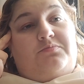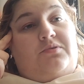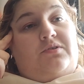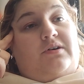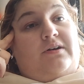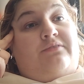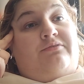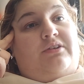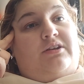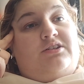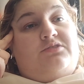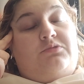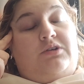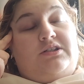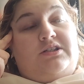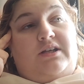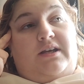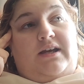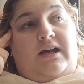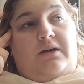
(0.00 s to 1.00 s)
But I finished
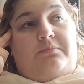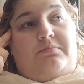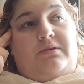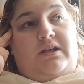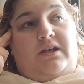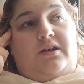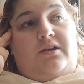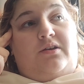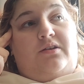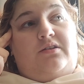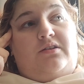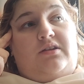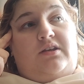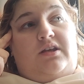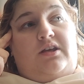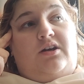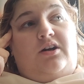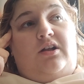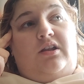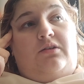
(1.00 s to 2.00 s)
watching Gab play
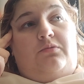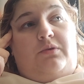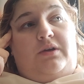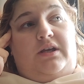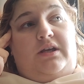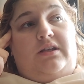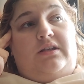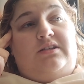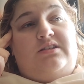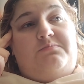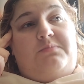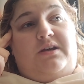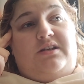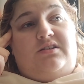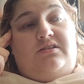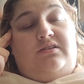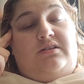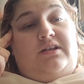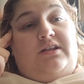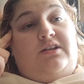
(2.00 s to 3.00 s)
the Halloween
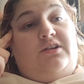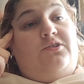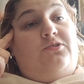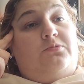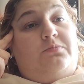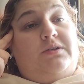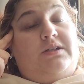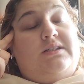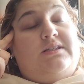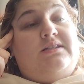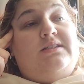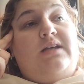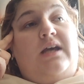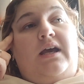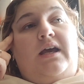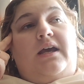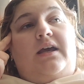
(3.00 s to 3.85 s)
special in Ooblets.